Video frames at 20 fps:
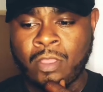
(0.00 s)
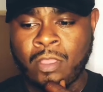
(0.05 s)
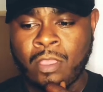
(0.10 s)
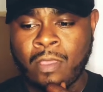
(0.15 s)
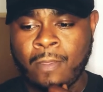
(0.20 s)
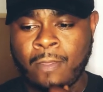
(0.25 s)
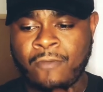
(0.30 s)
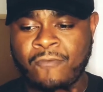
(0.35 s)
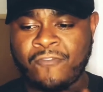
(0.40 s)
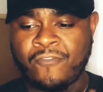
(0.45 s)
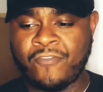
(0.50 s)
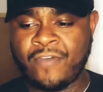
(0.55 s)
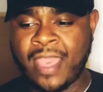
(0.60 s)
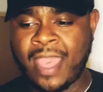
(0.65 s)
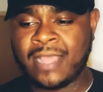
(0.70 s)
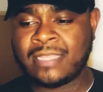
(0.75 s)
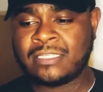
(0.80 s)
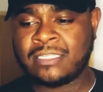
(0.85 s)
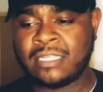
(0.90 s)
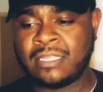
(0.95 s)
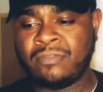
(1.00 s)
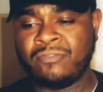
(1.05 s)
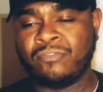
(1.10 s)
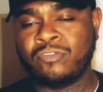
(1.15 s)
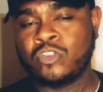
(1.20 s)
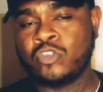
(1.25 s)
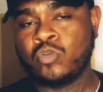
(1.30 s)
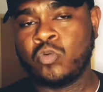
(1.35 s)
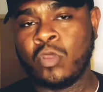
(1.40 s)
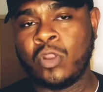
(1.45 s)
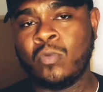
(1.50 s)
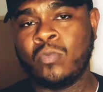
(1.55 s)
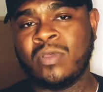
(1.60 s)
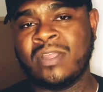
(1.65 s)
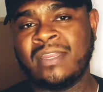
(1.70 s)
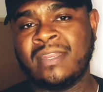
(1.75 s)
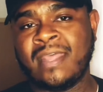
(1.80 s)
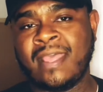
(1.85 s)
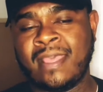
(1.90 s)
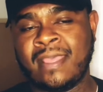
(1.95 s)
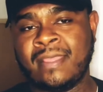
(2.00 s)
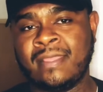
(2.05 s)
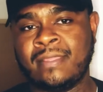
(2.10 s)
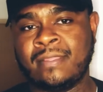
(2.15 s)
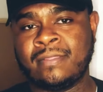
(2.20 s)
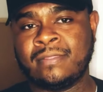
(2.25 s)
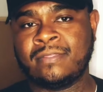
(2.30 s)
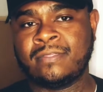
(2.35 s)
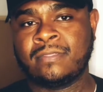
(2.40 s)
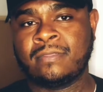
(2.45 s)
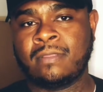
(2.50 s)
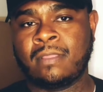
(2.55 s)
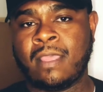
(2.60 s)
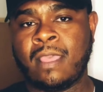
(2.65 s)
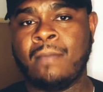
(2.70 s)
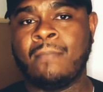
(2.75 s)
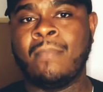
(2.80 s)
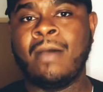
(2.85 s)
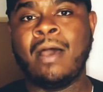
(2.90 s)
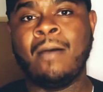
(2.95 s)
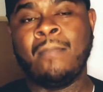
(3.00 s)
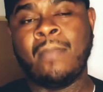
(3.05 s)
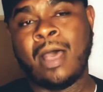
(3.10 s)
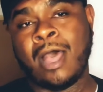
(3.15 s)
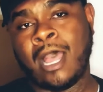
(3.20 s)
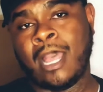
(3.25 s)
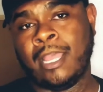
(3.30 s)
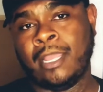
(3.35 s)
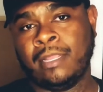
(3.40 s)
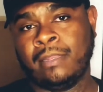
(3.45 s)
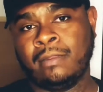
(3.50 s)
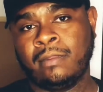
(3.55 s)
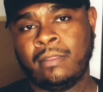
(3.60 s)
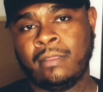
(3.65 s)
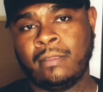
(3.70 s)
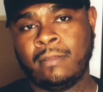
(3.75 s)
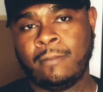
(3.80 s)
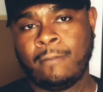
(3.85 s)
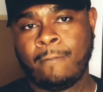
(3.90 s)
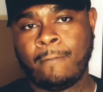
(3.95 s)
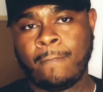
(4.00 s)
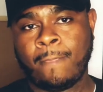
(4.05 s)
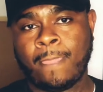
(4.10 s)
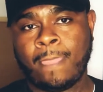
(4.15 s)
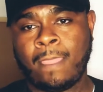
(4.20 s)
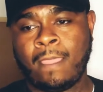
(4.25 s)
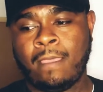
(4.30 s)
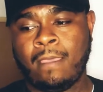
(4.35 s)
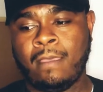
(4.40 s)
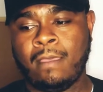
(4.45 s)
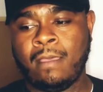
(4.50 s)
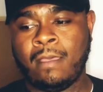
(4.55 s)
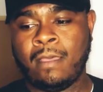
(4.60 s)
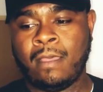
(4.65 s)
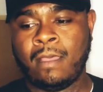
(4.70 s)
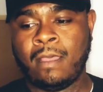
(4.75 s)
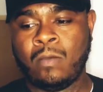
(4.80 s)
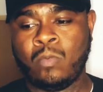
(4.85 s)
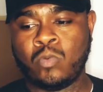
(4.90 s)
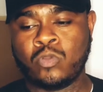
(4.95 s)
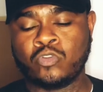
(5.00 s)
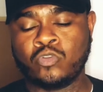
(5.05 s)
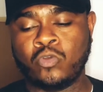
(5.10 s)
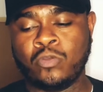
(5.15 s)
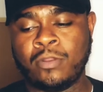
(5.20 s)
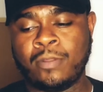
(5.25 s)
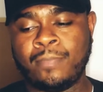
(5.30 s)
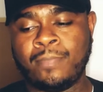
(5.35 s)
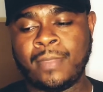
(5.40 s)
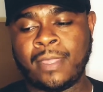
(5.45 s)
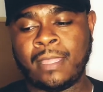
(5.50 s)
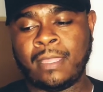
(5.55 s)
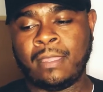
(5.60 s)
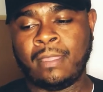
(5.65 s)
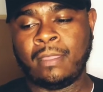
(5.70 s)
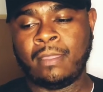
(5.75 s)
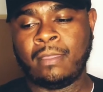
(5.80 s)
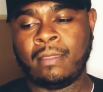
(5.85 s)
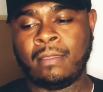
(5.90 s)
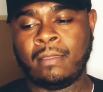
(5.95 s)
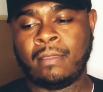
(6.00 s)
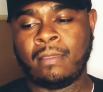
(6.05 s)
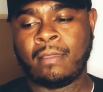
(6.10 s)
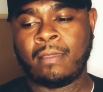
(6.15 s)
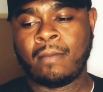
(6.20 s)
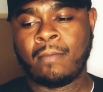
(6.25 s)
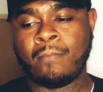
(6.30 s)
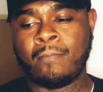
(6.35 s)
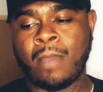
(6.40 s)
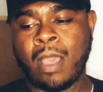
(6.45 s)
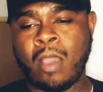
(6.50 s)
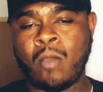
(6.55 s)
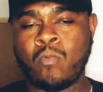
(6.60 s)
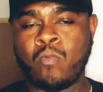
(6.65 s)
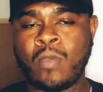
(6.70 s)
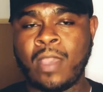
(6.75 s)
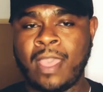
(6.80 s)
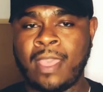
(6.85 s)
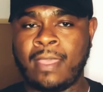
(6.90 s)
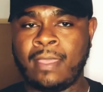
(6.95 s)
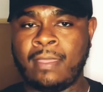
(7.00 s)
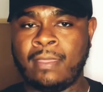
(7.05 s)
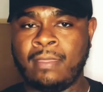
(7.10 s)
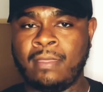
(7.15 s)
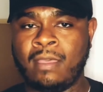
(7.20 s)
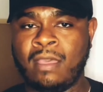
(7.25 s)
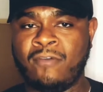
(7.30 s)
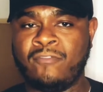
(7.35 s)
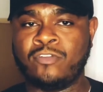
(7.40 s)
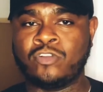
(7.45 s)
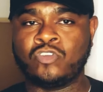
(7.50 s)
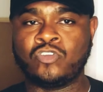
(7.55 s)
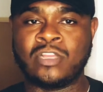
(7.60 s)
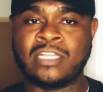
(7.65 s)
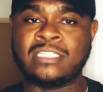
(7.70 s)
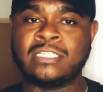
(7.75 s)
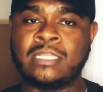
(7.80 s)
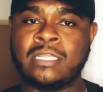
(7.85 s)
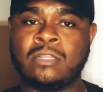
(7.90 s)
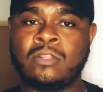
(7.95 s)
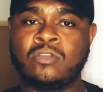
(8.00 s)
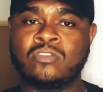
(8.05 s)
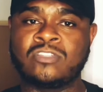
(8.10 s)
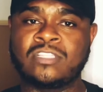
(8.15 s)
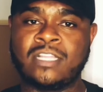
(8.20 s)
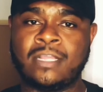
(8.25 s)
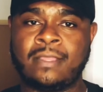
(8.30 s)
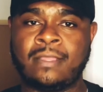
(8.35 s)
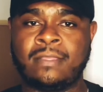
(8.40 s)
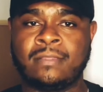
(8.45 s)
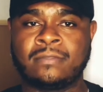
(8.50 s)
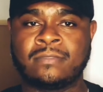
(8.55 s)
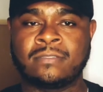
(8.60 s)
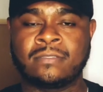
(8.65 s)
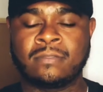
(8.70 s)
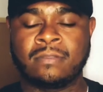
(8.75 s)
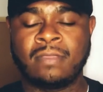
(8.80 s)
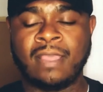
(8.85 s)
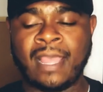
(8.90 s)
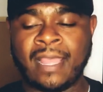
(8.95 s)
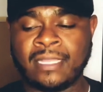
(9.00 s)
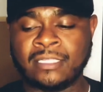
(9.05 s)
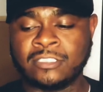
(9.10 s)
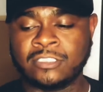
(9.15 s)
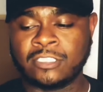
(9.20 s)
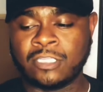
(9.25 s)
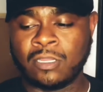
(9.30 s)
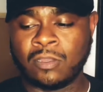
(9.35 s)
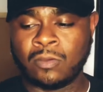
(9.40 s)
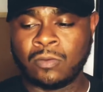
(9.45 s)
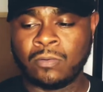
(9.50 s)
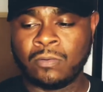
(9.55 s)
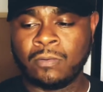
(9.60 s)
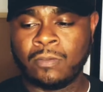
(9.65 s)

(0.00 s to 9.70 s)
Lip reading: fasting for 21 days in my mind was going to be my way of addressing those things. And so